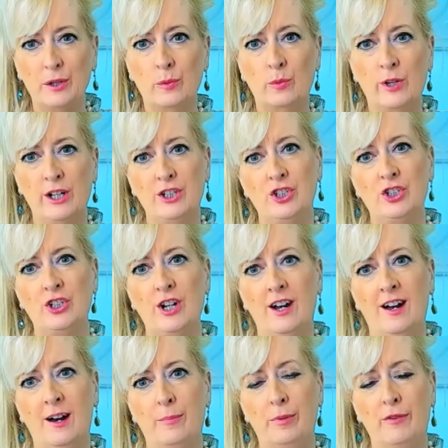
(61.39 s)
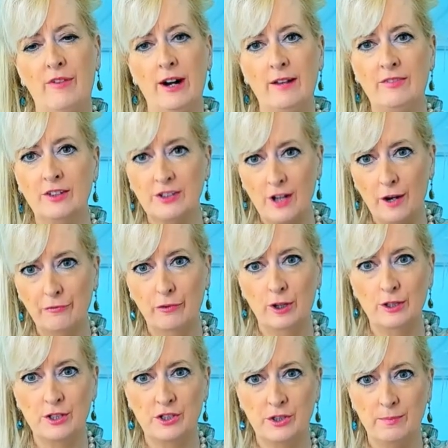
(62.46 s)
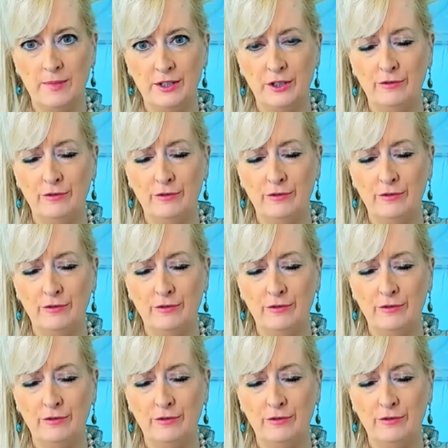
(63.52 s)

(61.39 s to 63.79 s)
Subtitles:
which provided the software to Dominion